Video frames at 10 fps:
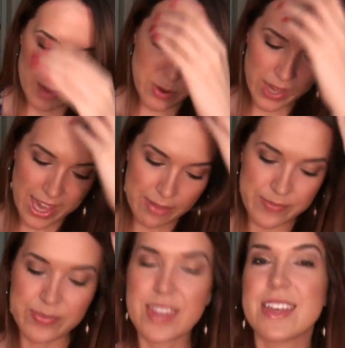Um,
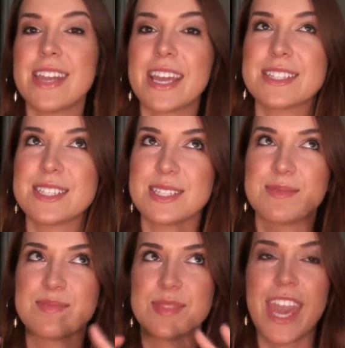okay, the next
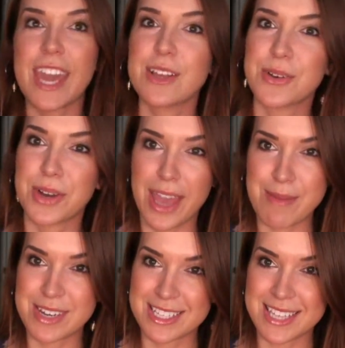
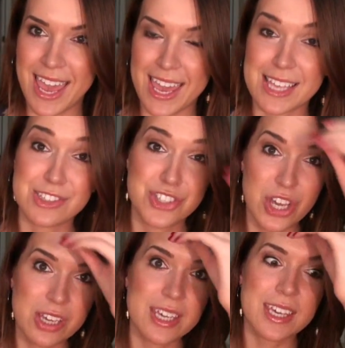category I'm gonna say is
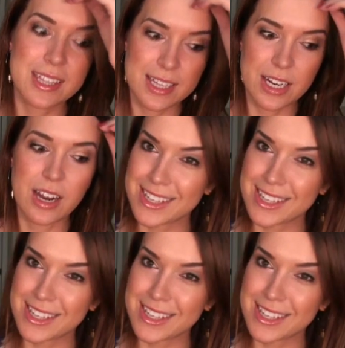chunky glitter.